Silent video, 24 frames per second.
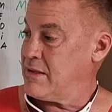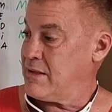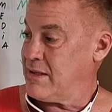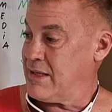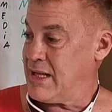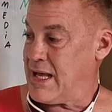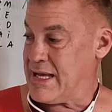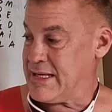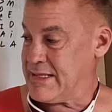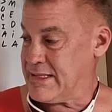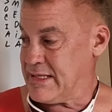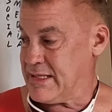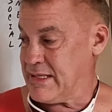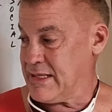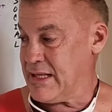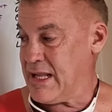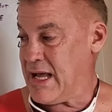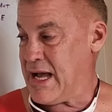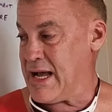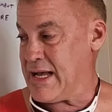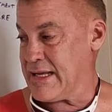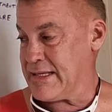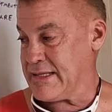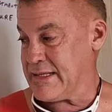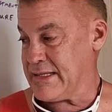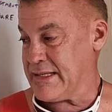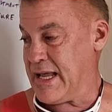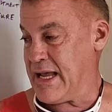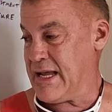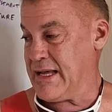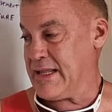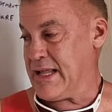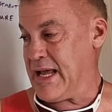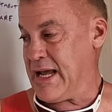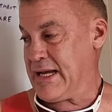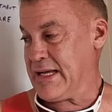less and less.
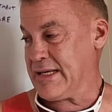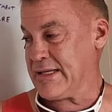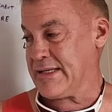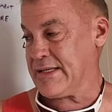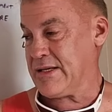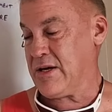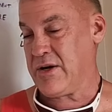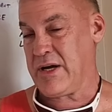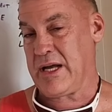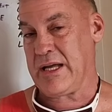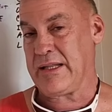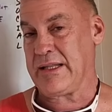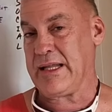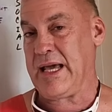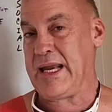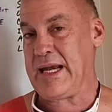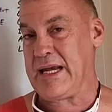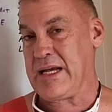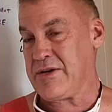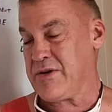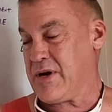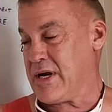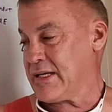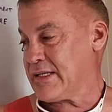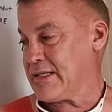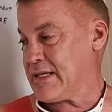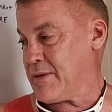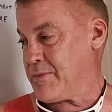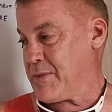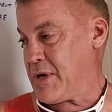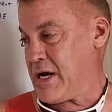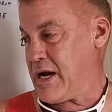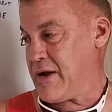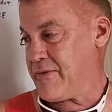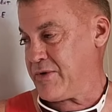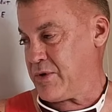They could still get lady drinks.
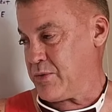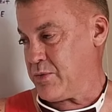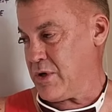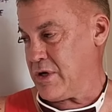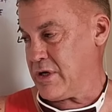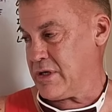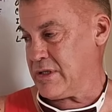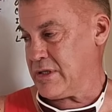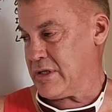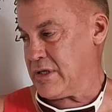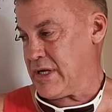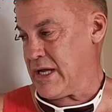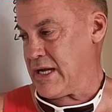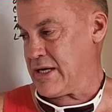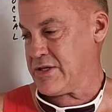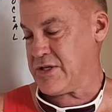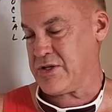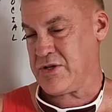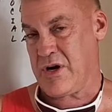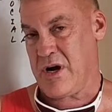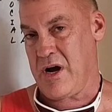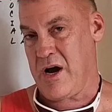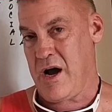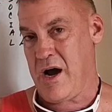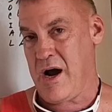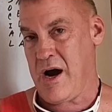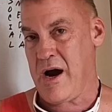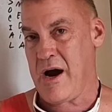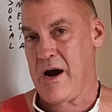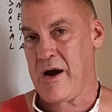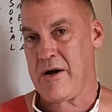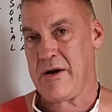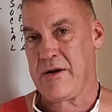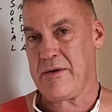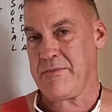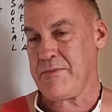They might have to work a little extra
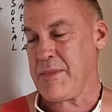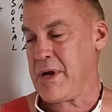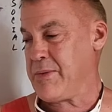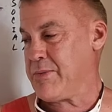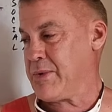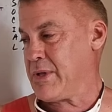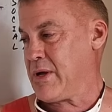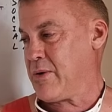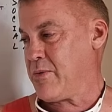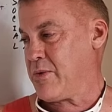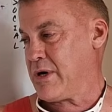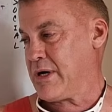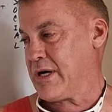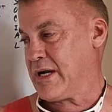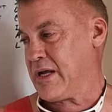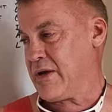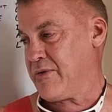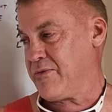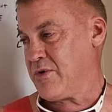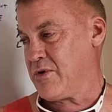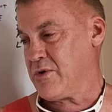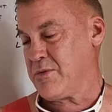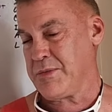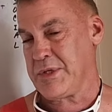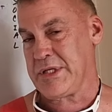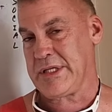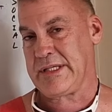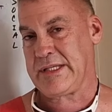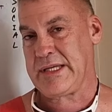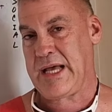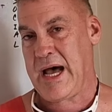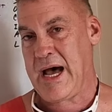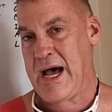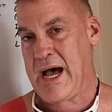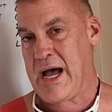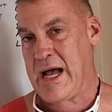hard. Maybe they want to give you a
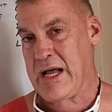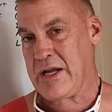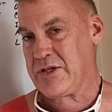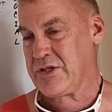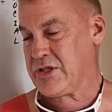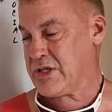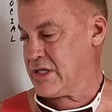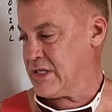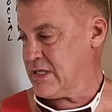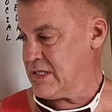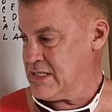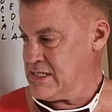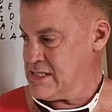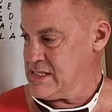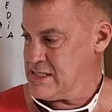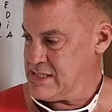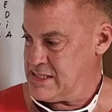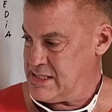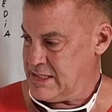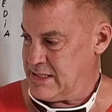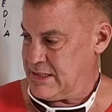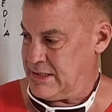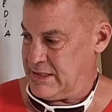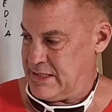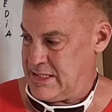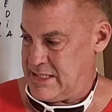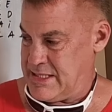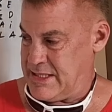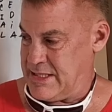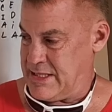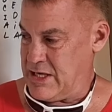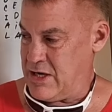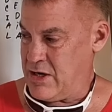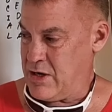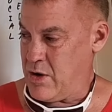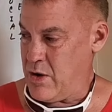massage.
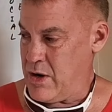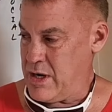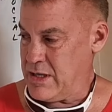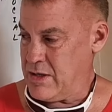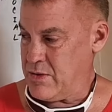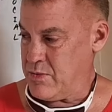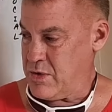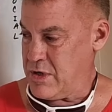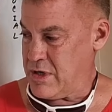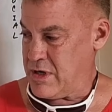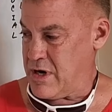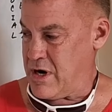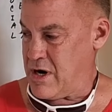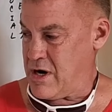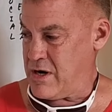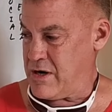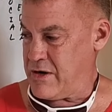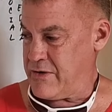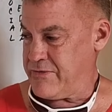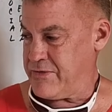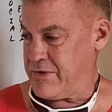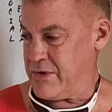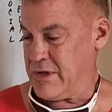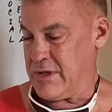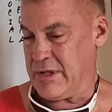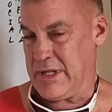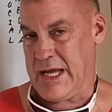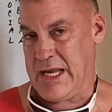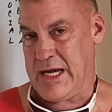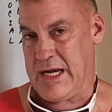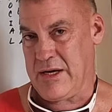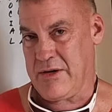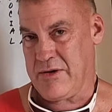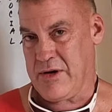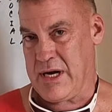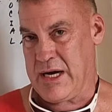They're going to work harder for the
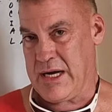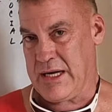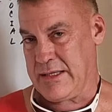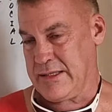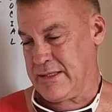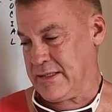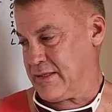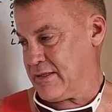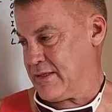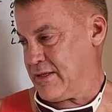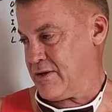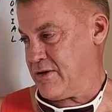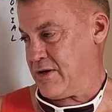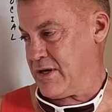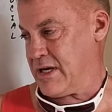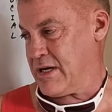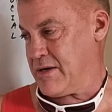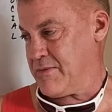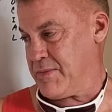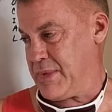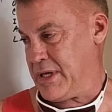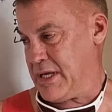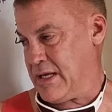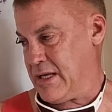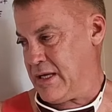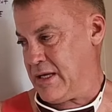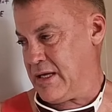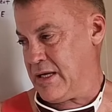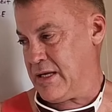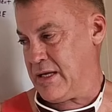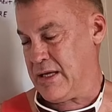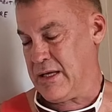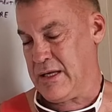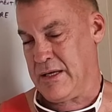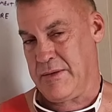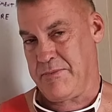lady drinks. They're going to
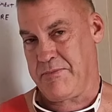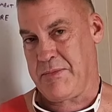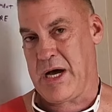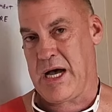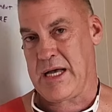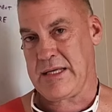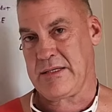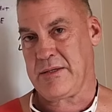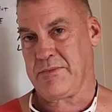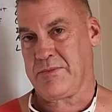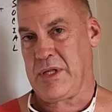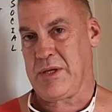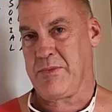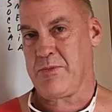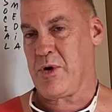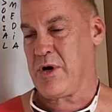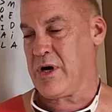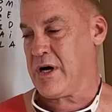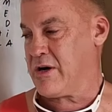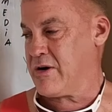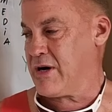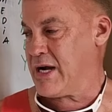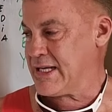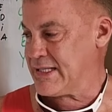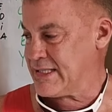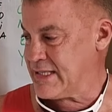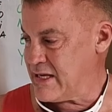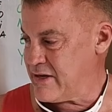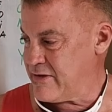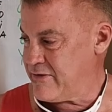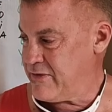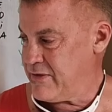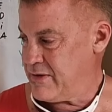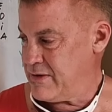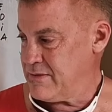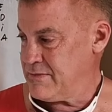be possibly more
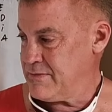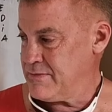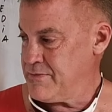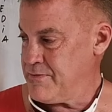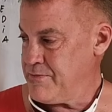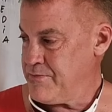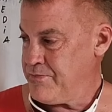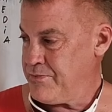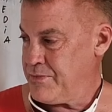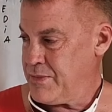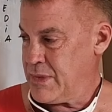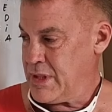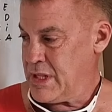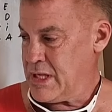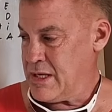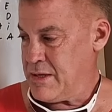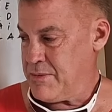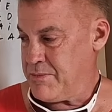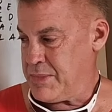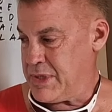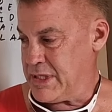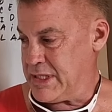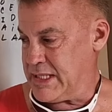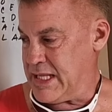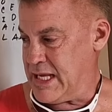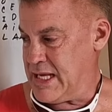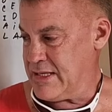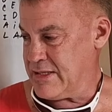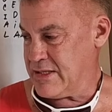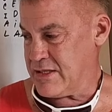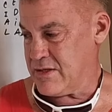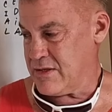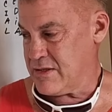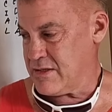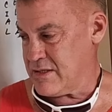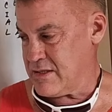aggressive. But
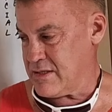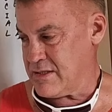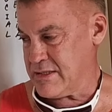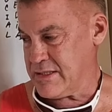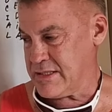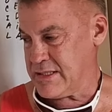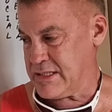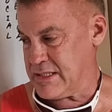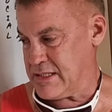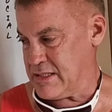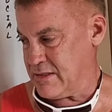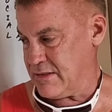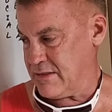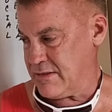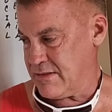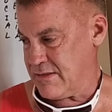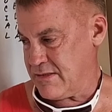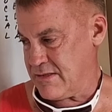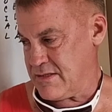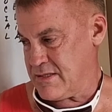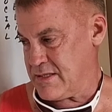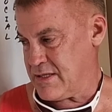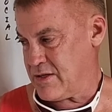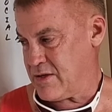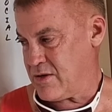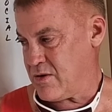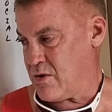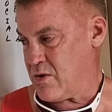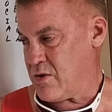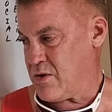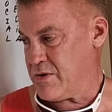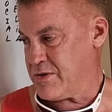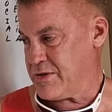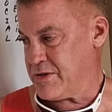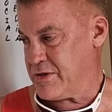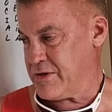these girls, they're
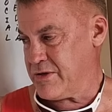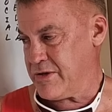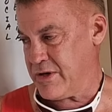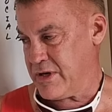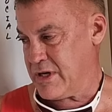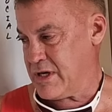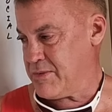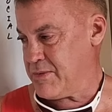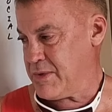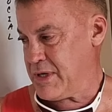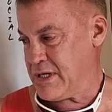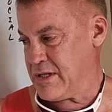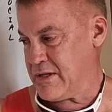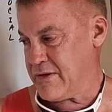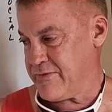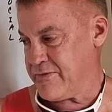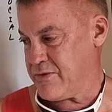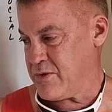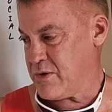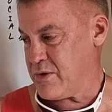older, they're going to be in the